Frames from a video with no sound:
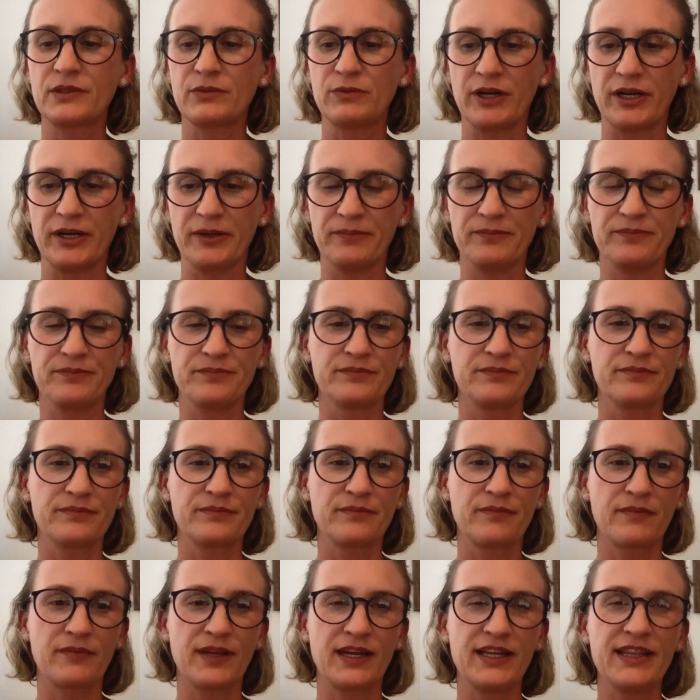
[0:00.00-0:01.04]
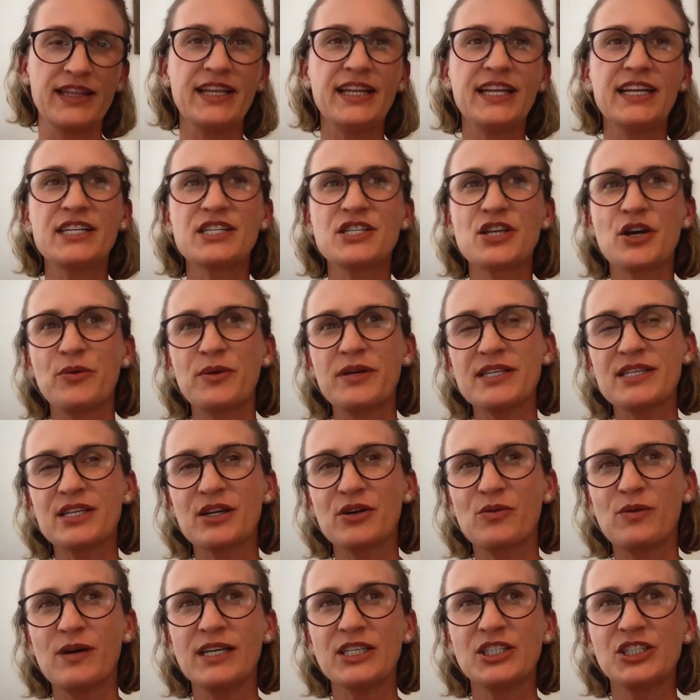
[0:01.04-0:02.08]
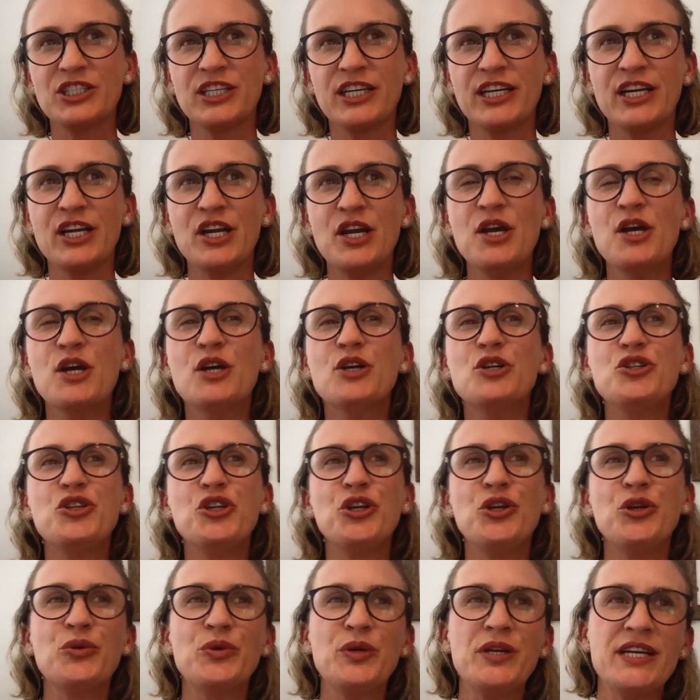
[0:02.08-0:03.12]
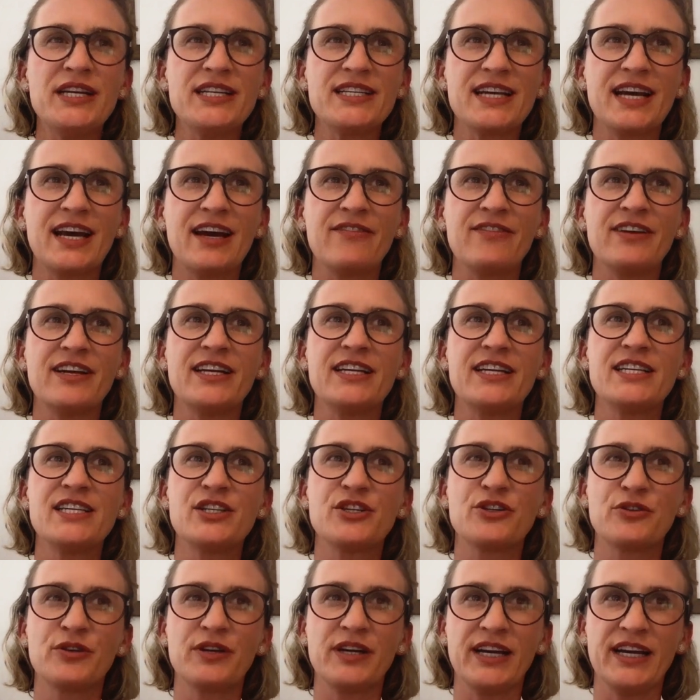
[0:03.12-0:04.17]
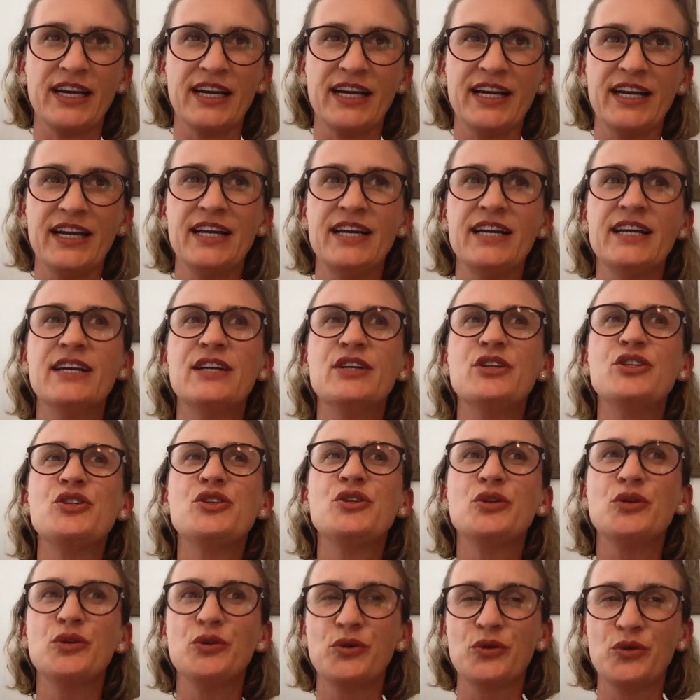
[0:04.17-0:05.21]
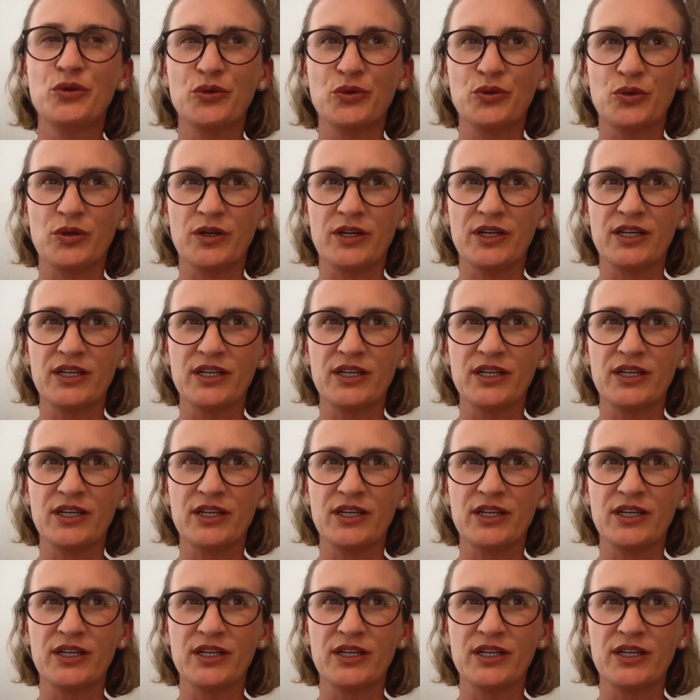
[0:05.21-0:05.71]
Right. And then it's always the question, do you need to have a history to